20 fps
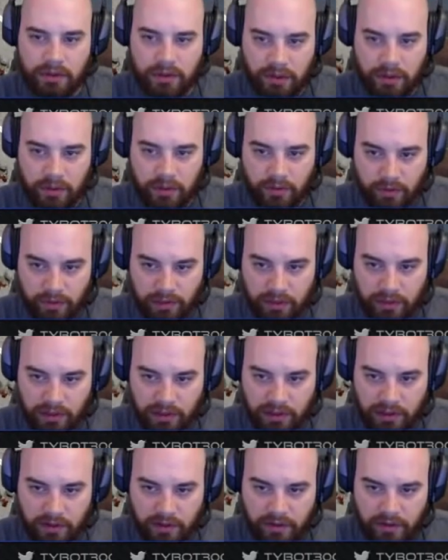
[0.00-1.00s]
We're going to
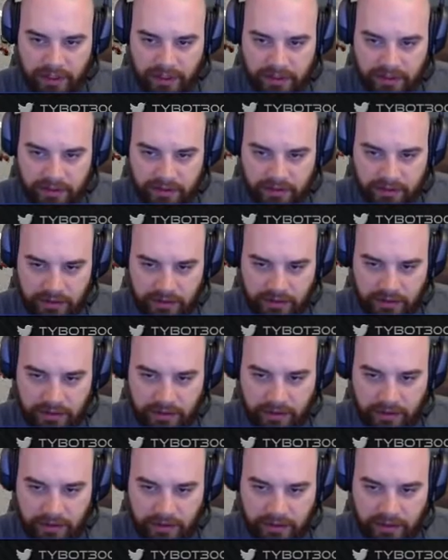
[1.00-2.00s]
lower it until
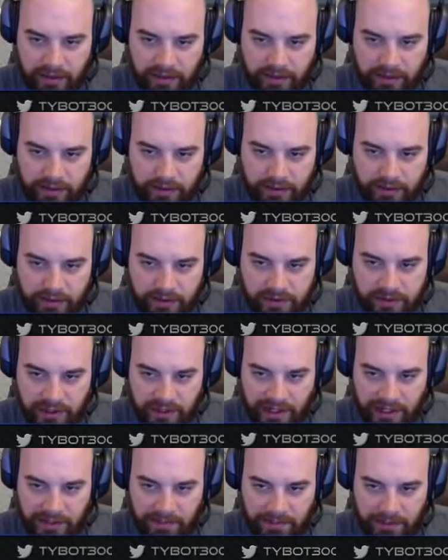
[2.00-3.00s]
those
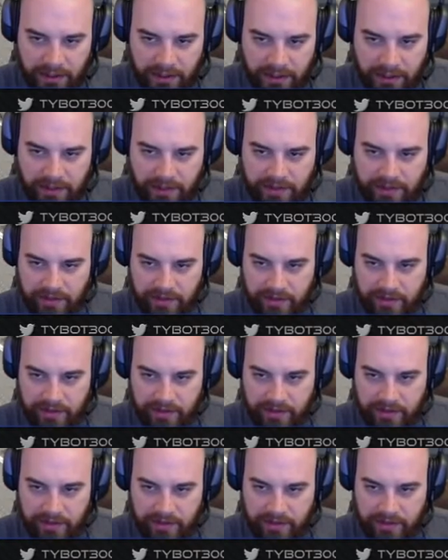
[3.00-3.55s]
side parts